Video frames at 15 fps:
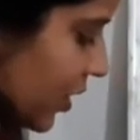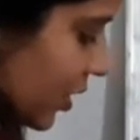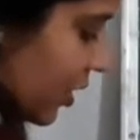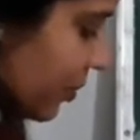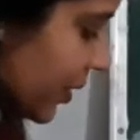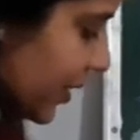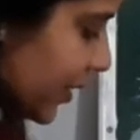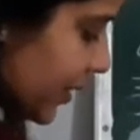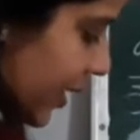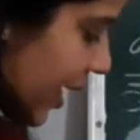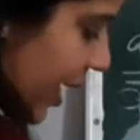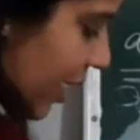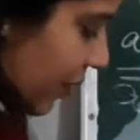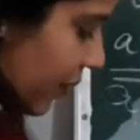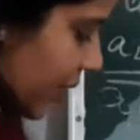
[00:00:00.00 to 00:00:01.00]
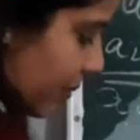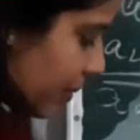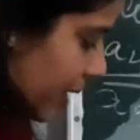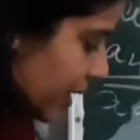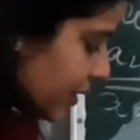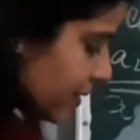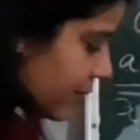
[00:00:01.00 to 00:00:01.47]
term is A1
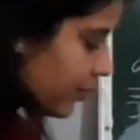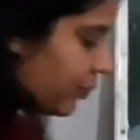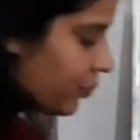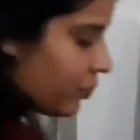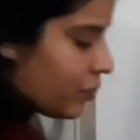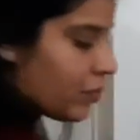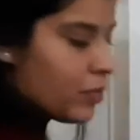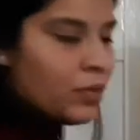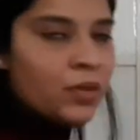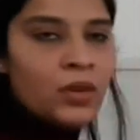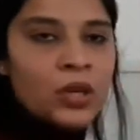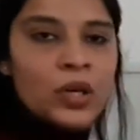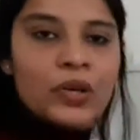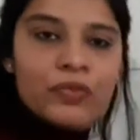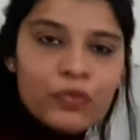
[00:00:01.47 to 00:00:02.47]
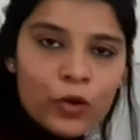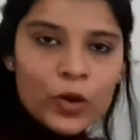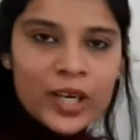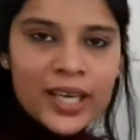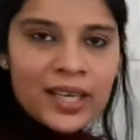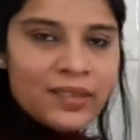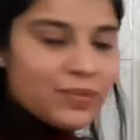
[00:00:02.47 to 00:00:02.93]
plus
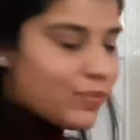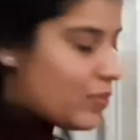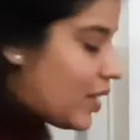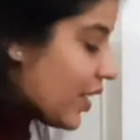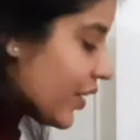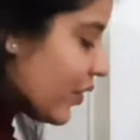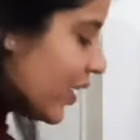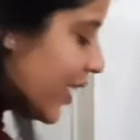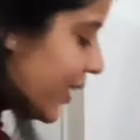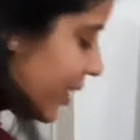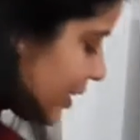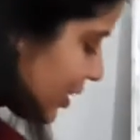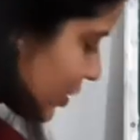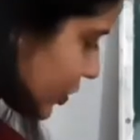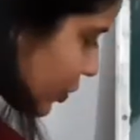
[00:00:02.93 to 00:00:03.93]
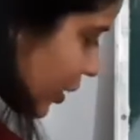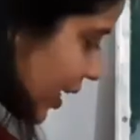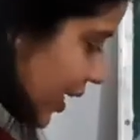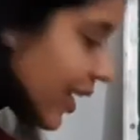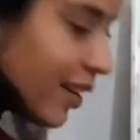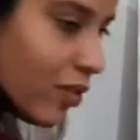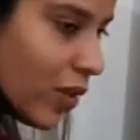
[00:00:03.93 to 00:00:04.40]
4D. Agreed? So
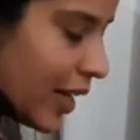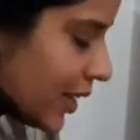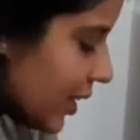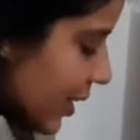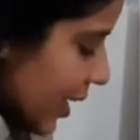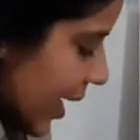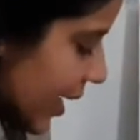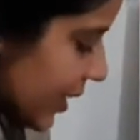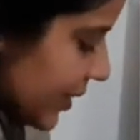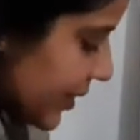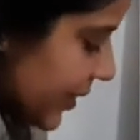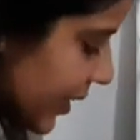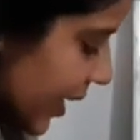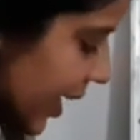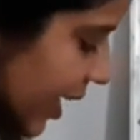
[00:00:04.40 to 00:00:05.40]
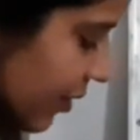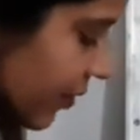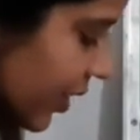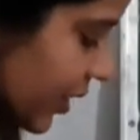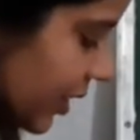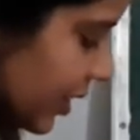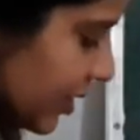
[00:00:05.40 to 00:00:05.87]
can I write it as
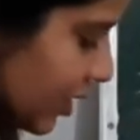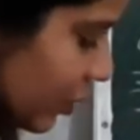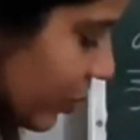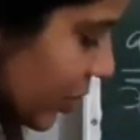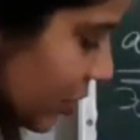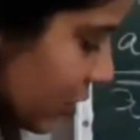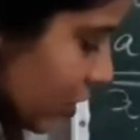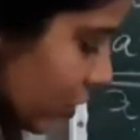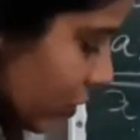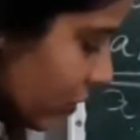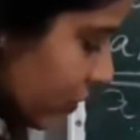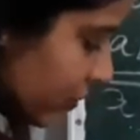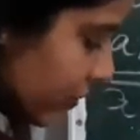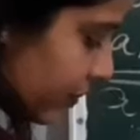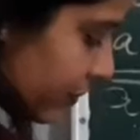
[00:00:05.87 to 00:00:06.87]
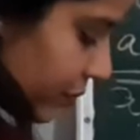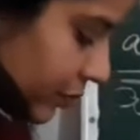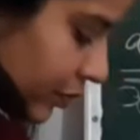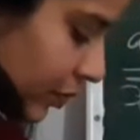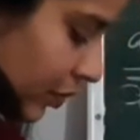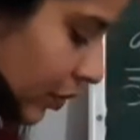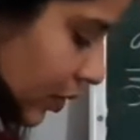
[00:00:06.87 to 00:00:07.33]
A1 is equals to
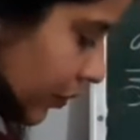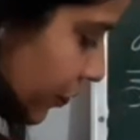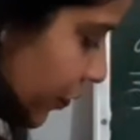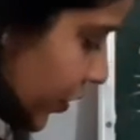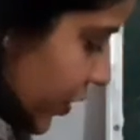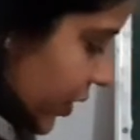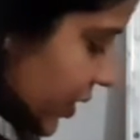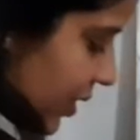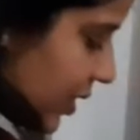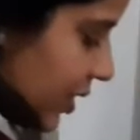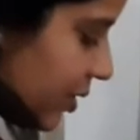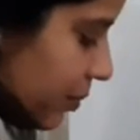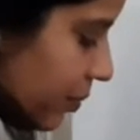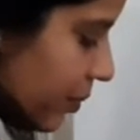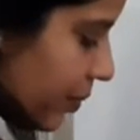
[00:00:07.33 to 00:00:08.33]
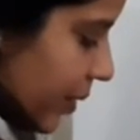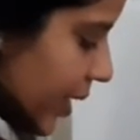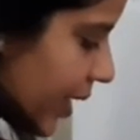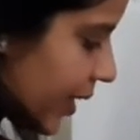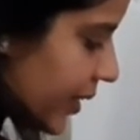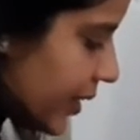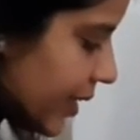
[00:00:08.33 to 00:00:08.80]
the first term
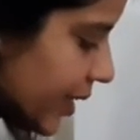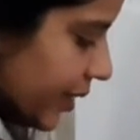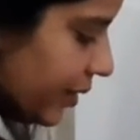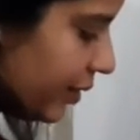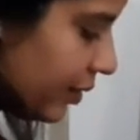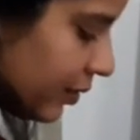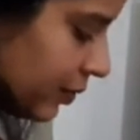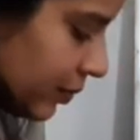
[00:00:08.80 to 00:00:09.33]
and then